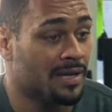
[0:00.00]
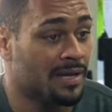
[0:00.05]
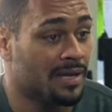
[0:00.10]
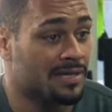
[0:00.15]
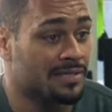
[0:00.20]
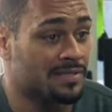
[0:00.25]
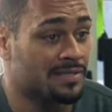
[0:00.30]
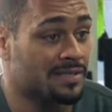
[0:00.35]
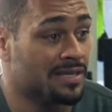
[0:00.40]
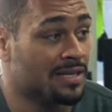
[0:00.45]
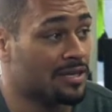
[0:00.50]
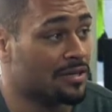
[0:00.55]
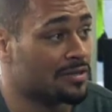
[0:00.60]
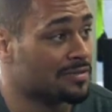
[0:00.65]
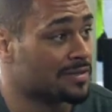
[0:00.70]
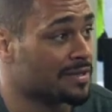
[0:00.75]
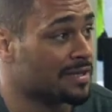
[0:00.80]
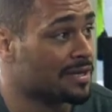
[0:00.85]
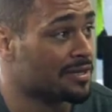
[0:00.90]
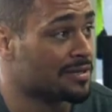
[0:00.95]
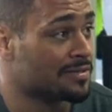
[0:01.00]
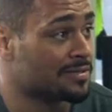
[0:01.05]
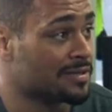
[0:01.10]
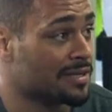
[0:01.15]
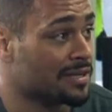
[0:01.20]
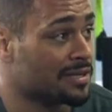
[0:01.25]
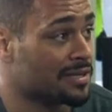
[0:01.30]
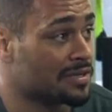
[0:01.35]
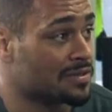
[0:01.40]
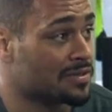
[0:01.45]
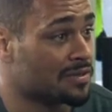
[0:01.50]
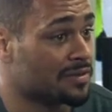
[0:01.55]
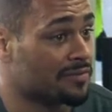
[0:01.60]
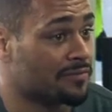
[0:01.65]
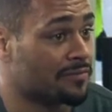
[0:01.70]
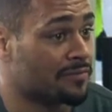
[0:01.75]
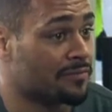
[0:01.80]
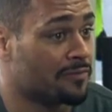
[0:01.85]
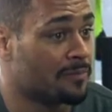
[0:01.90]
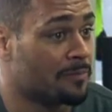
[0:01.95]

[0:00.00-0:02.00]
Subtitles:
It's years and years and years of